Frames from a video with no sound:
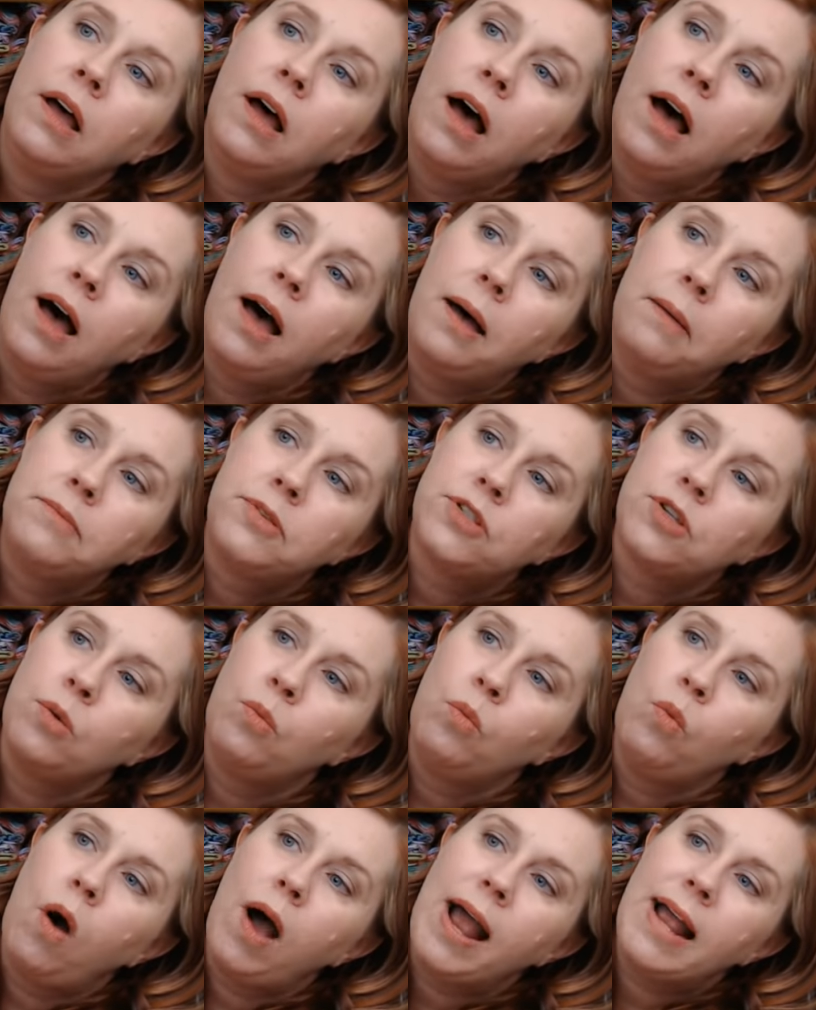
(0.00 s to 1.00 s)
Um, some
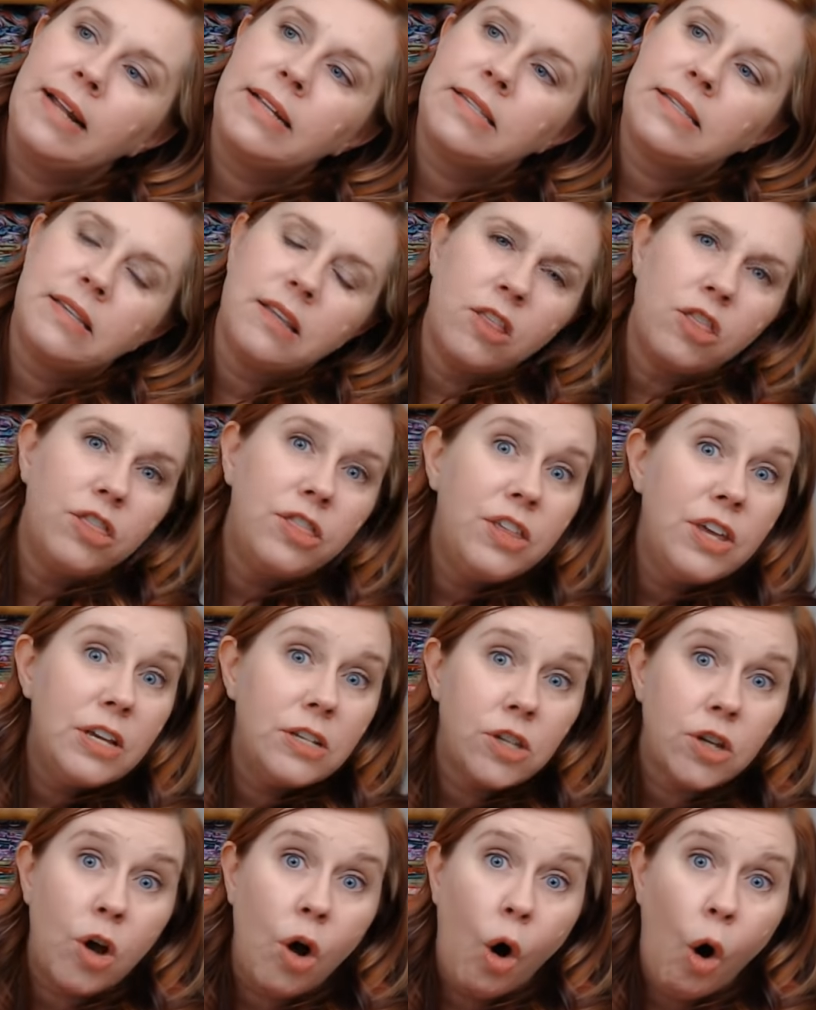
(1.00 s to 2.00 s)
whites, these
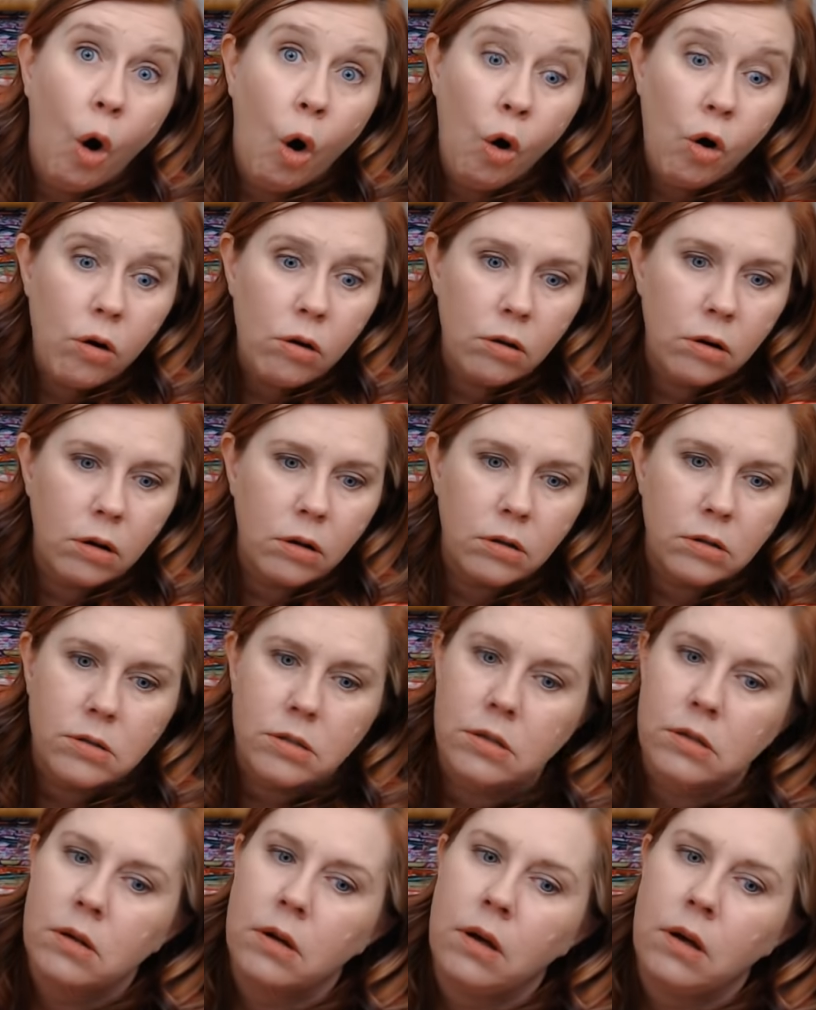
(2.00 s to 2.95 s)
corals,